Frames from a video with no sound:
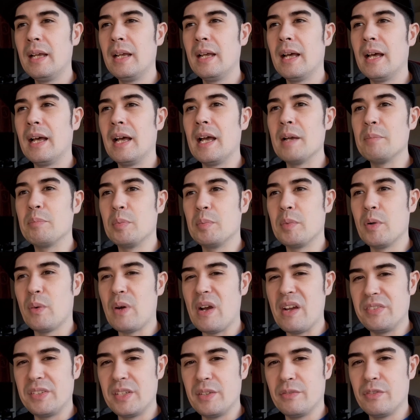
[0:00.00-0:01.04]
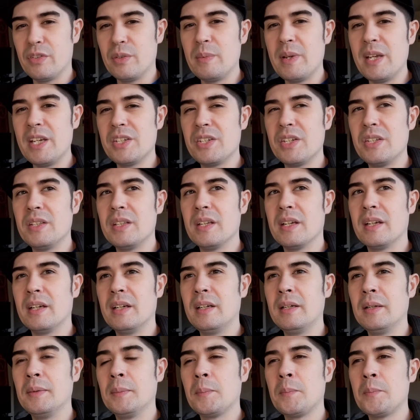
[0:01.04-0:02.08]
I put my wife's information
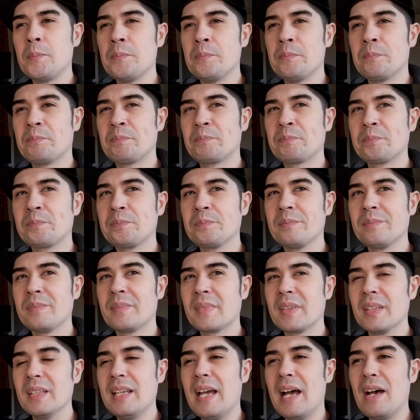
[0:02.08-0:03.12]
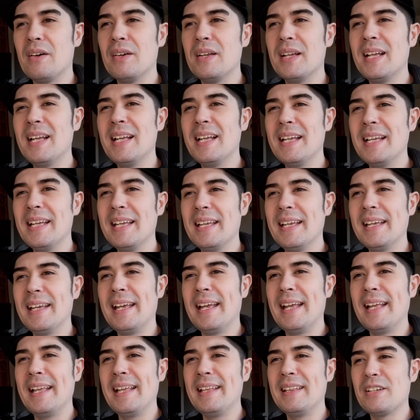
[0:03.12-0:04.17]
there. Now,
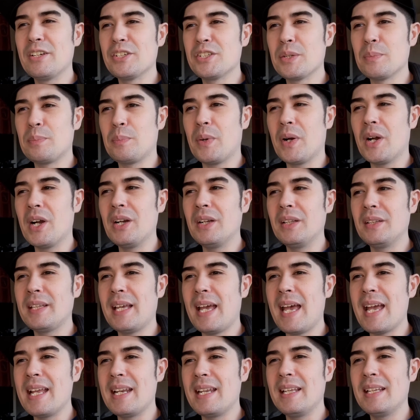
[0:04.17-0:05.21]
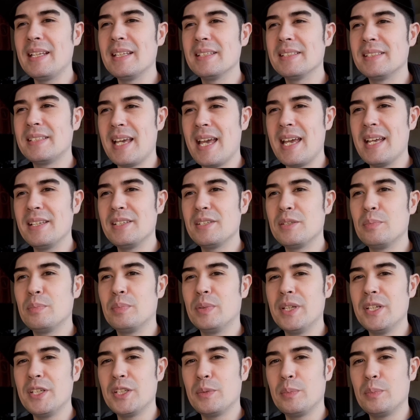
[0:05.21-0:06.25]
there's a part that says,
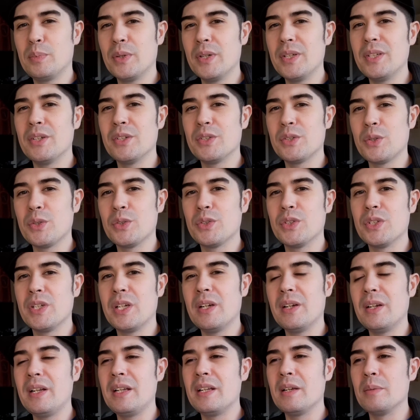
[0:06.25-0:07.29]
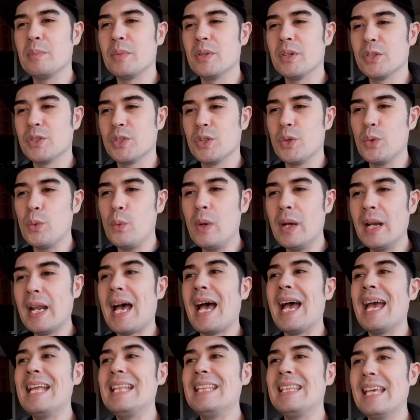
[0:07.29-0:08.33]
please put your social security number. So what
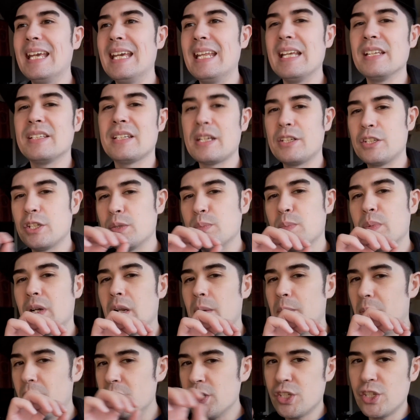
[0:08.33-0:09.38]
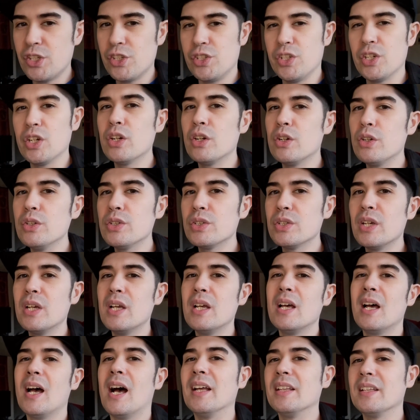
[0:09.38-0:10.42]
I did is I just put a bunch of zeros
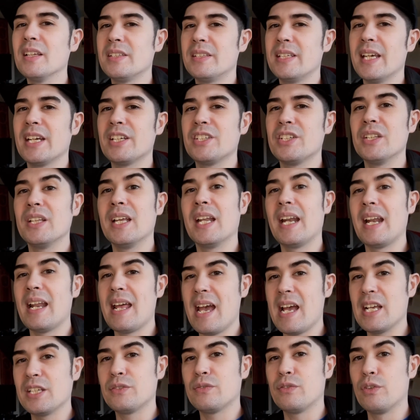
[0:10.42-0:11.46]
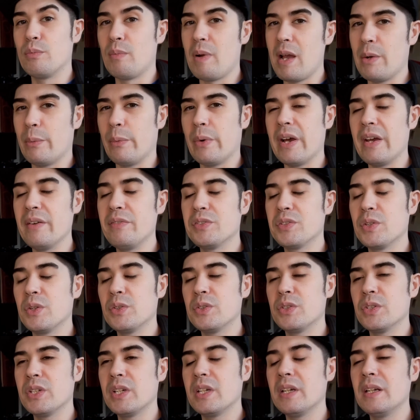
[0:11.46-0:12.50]
on the section that it asked for my wife's social
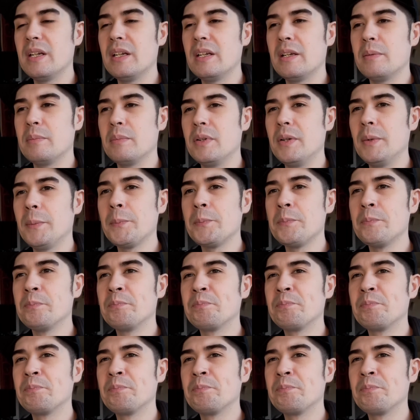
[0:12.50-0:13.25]
security number.